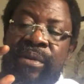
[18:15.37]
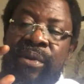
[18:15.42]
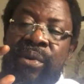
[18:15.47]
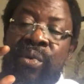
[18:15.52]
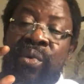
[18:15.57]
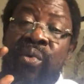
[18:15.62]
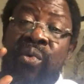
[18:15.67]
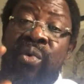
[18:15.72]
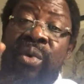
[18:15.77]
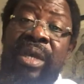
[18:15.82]

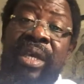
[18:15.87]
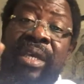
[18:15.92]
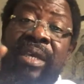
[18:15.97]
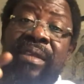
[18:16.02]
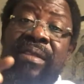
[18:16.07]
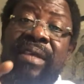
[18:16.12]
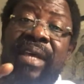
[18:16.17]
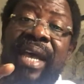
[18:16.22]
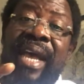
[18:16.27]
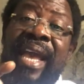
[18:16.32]
who
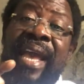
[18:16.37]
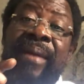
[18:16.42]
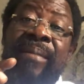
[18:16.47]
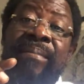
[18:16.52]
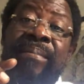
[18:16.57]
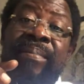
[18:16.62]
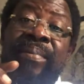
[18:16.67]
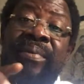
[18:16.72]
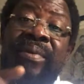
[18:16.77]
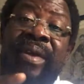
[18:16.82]
either
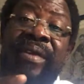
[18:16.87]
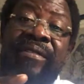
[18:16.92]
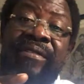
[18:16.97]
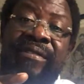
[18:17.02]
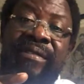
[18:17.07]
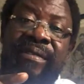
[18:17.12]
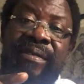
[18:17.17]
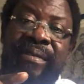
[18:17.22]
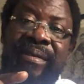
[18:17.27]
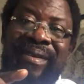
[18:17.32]

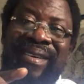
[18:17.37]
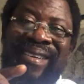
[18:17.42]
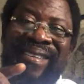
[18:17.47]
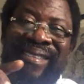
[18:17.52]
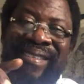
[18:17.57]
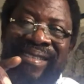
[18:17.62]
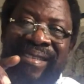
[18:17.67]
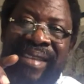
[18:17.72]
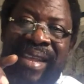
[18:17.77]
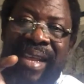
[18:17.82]
embraced
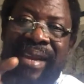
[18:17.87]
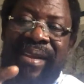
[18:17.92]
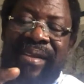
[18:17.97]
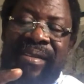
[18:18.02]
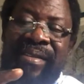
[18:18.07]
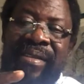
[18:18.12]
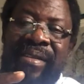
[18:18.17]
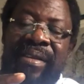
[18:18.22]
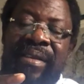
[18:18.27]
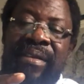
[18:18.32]

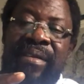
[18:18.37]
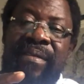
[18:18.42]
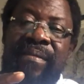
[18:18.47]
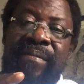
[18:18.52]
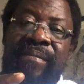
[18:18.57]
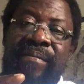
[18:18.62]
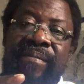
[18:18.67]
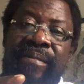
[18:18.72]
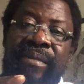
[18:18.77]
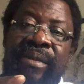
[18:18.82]
Christianity,
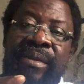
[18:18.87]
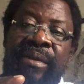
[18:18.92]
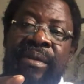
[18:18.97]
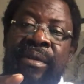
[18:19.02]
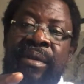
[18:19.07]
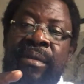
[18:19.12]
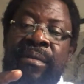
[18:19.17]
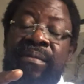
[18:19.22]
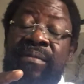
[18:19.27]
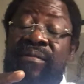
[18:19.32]

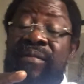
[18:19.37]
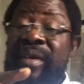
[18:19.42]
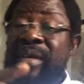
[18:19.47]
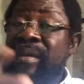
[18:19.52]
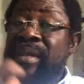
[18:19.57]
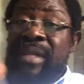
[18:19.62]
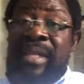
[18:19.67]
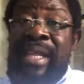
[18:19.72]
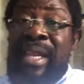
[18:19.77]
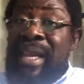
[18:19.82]
in
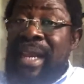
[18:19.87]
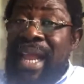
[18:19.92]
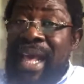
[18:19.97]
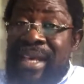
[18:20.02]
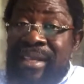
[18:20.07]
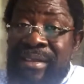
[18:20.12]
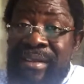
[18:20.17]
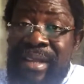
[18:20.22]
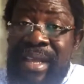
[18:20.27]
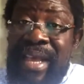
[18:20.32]
fact, they
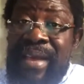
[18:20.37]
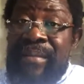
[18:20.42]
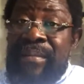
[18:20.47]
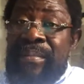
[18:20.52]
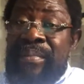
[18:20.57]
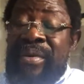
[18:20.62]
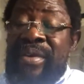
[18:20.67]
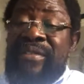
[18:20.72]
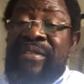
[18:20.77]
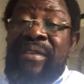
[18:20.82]
largely
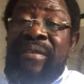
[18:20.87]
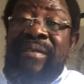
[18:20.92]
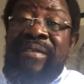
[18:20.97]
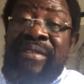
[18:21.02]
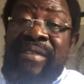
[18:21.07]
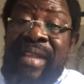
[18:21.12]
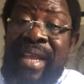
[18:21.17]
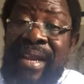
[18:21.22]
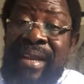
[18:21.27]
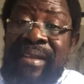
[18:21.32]
embraced
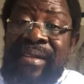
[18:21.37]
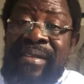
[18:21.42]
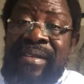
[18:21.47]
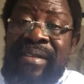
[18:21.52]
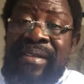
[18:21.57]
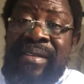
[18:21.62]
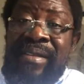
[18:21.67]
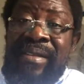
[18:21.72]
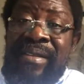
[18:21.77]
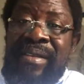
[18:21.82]
Christianity
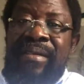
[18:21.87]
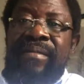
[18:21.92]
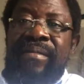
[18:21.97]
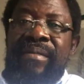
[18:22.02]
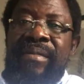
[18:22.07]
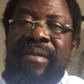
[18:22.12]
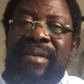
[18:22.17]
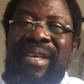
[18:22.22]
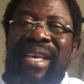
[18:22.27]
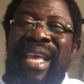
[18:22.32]

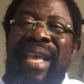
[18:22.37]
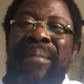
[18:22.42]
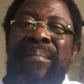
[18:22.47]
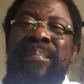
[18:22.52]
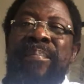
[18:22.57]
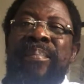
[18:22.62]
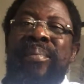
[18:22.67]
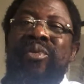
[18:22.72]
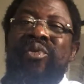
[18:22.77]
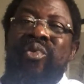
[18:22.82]

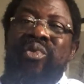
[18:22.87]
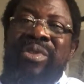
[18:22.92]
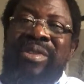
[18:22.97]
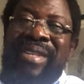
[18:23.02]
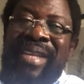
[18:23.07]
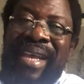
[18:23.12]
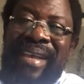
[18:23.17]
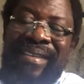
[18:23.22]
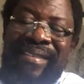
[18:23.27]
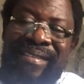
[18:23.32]
in
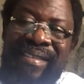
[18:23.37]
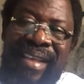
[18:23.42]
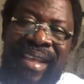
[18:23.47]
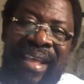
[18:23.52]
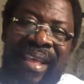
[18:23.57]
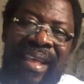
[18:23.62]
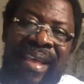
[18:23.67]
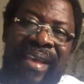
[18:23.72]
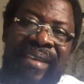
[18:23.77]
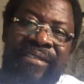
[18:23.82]
protest
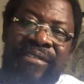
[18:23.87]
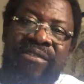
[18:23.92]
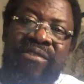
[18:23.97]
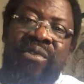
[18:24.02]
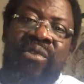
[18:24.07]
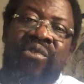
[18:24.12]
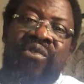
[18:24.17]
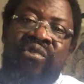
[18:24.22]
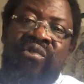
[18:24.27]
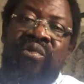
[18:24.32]
against
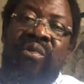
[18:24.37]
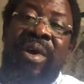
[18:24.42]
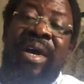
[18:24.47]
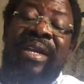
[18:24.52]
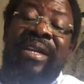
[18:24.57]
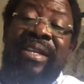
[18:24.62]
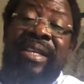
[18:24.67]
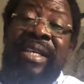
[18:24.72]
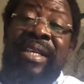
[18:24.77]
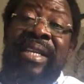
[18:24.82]
those who
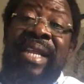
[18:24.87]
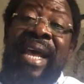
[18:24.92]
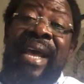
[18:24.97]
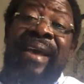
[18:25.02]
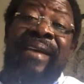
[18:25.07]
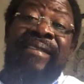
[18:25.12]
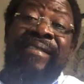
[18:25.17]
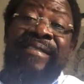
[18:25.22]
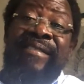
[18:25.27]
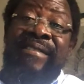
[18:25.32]
had either
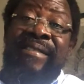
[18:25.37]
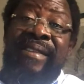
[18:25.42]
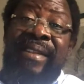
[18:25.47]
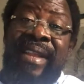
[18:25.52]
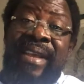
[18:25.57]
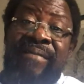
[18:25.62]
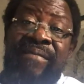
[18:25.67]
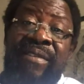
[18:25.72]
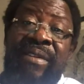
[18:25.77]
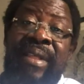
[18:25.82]

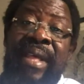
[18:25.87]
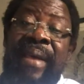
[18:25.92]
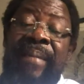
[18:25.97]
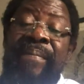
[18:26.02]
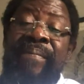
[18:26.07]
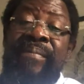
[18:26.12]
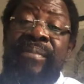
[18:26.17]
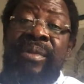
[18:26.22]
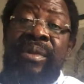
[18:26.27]
enslaved them